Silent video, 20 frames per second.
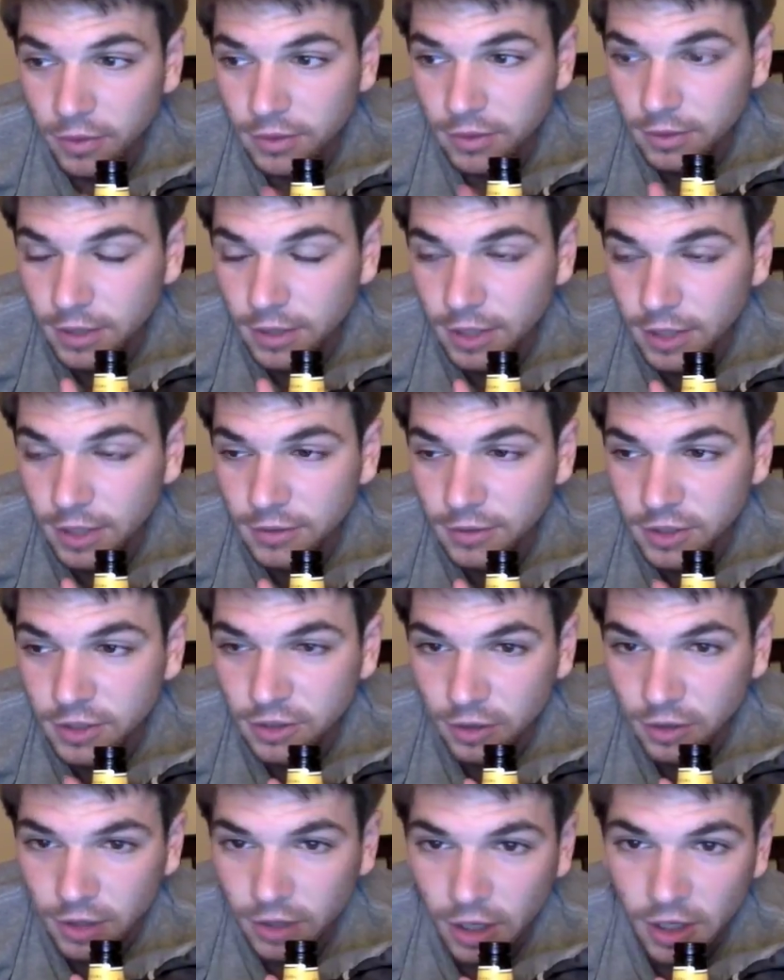allow you to
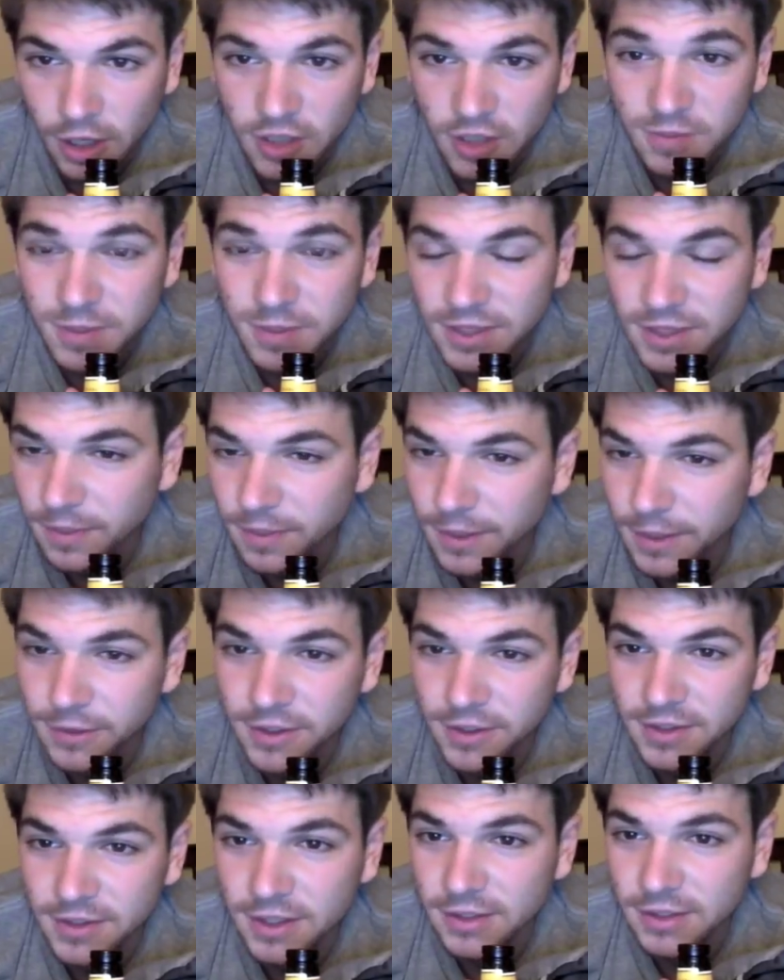draw cards, but Disc Commander
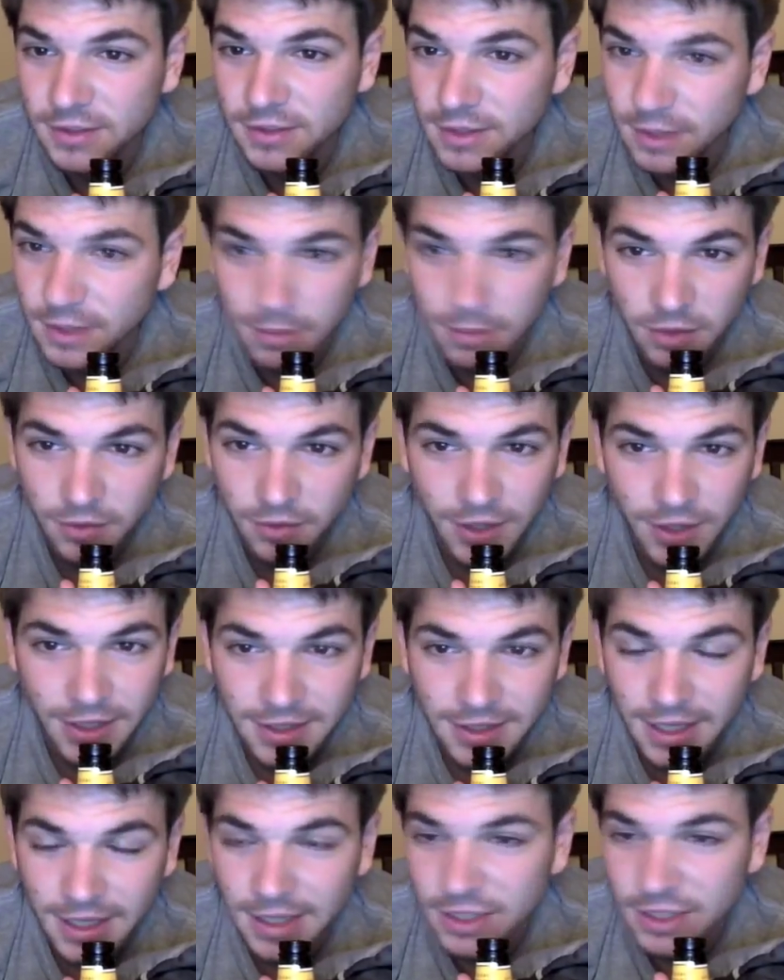does that as a double
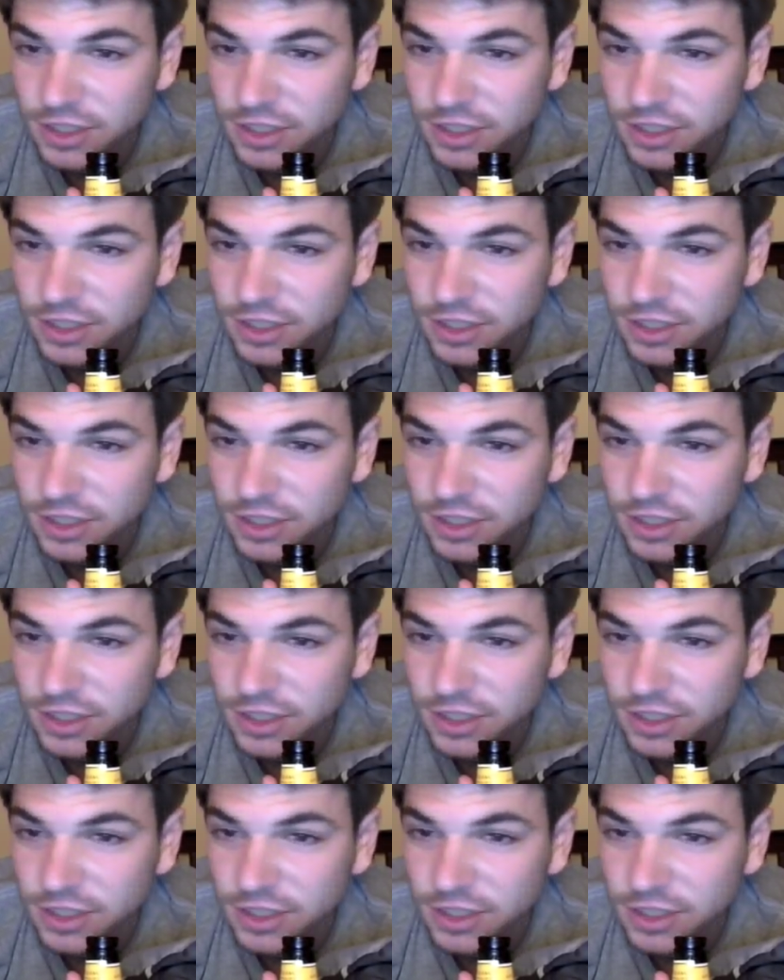rate, and it's